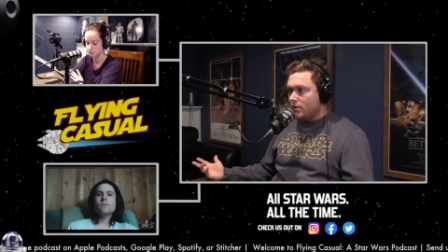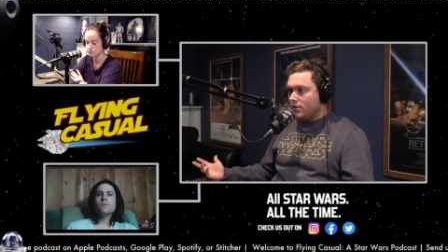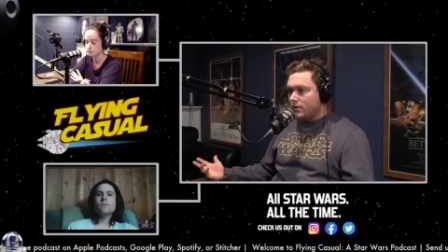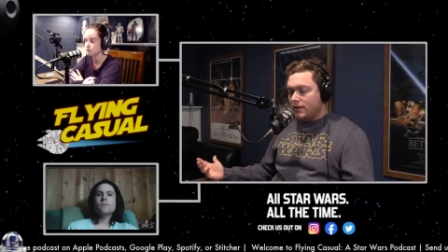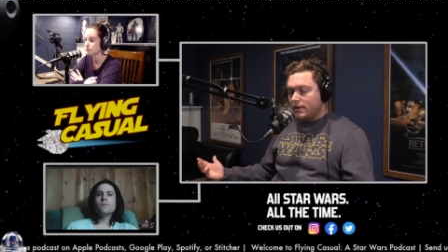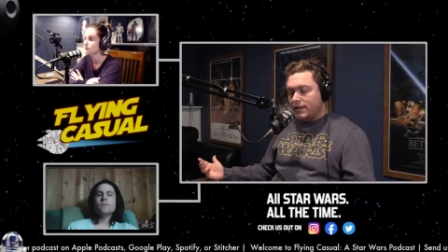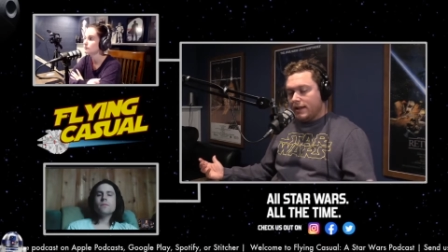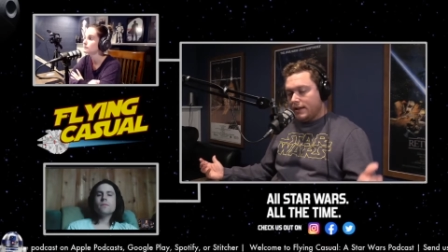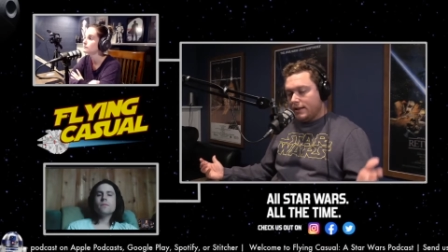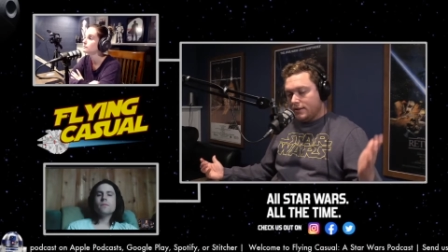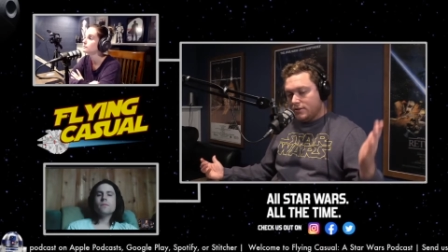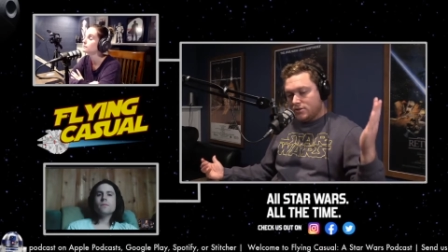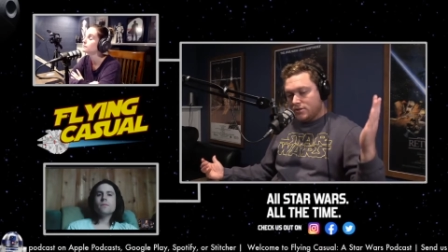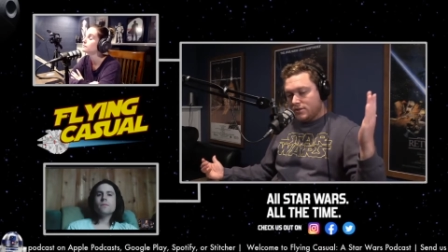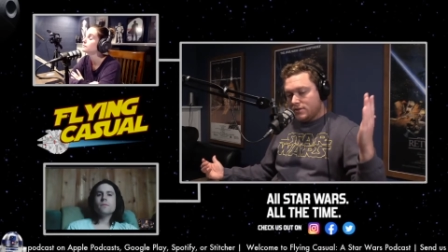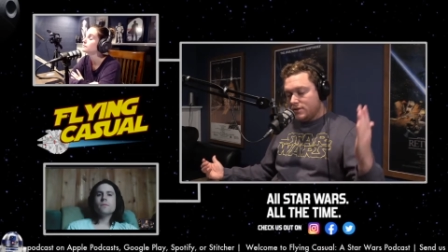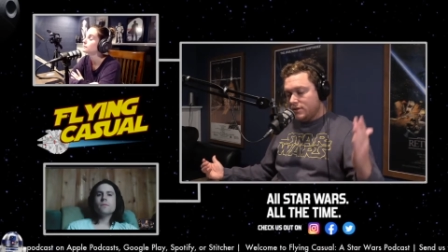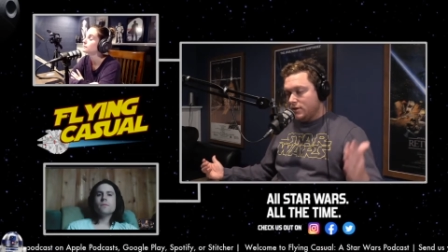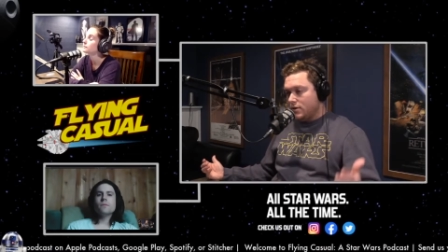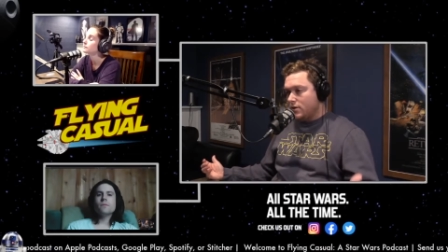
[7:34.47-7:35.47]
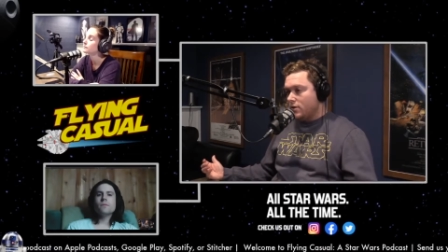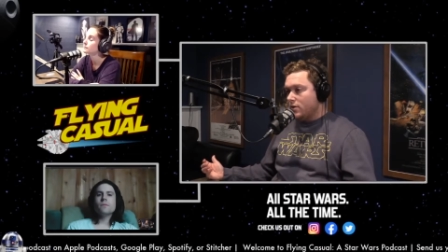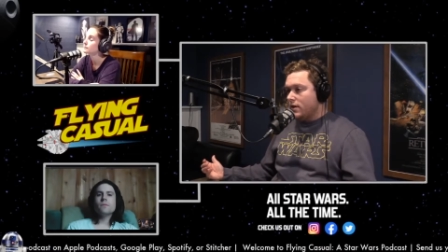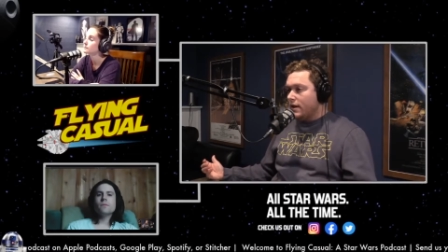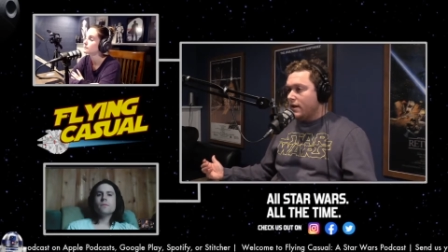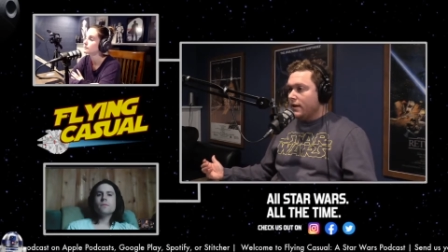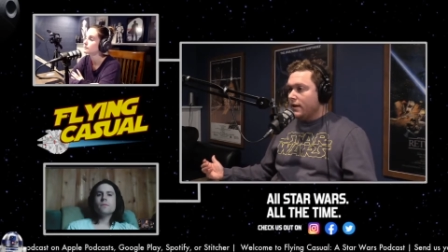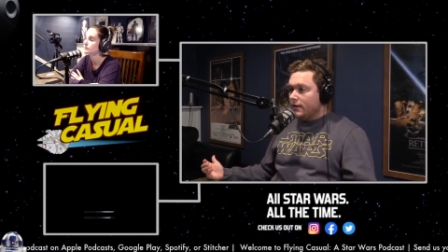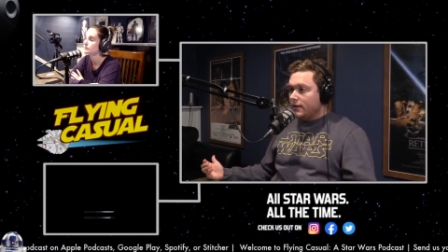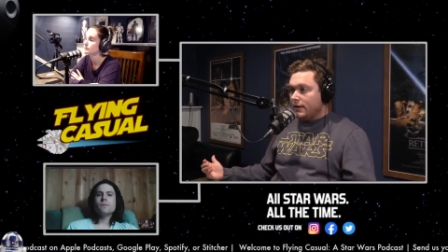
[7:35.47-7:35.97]
and they can just
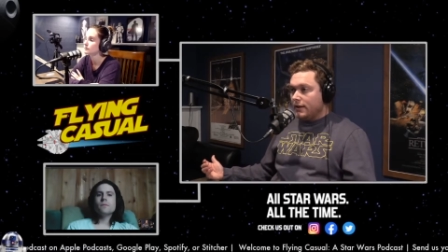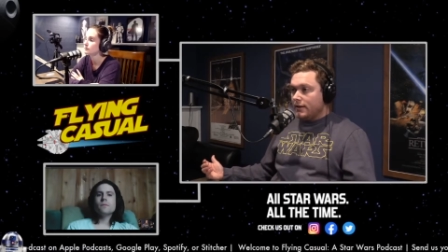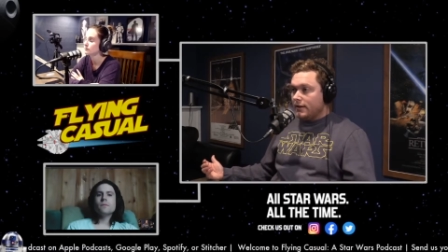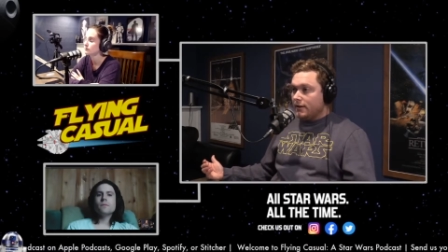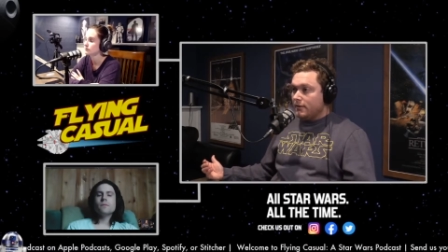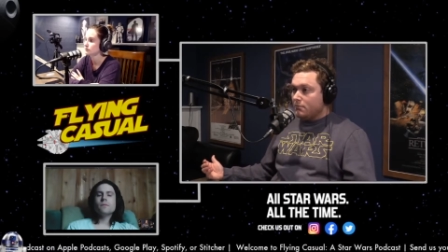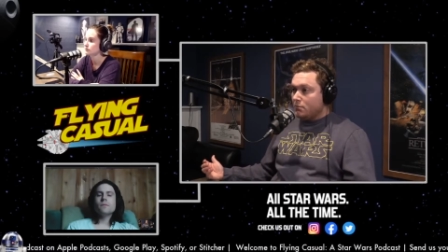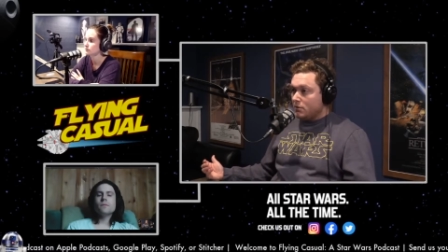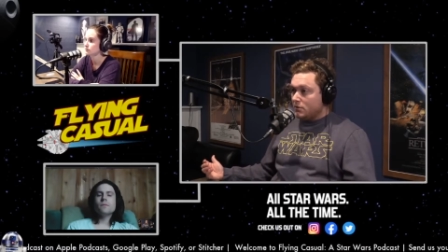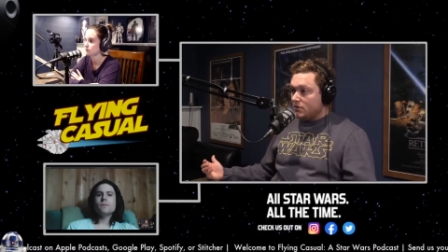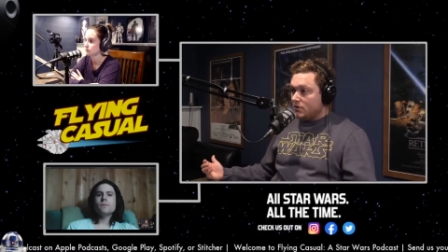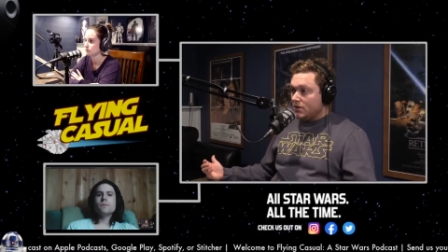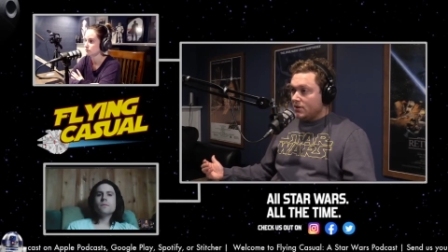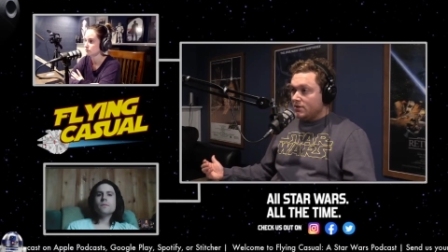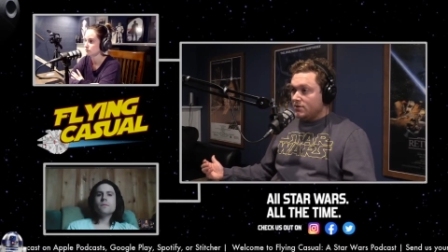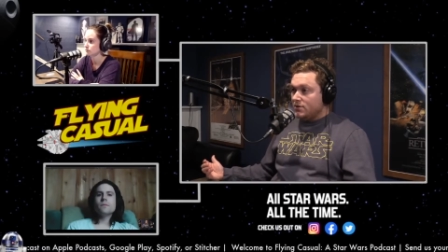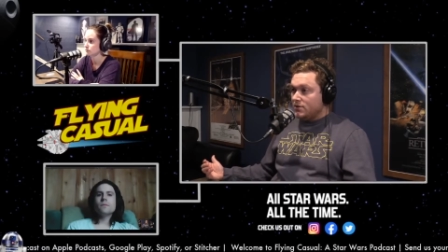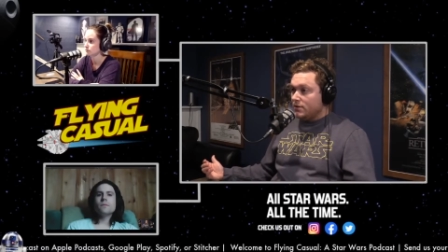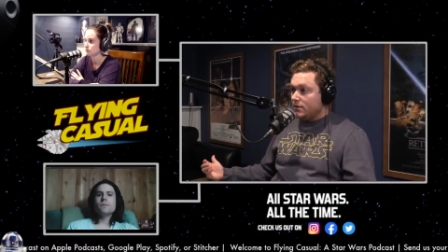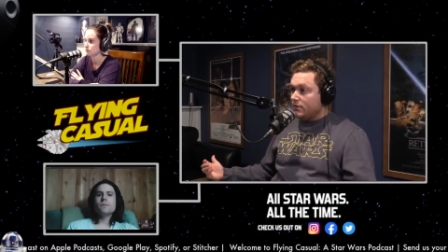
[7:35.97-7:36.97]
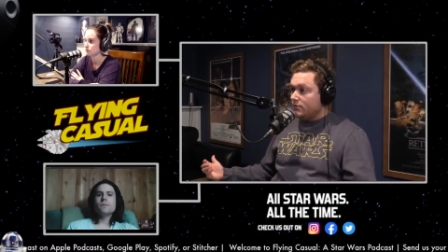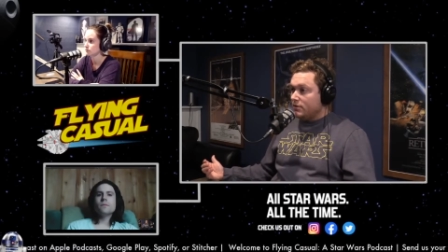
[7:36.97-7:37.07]
get a percentage of the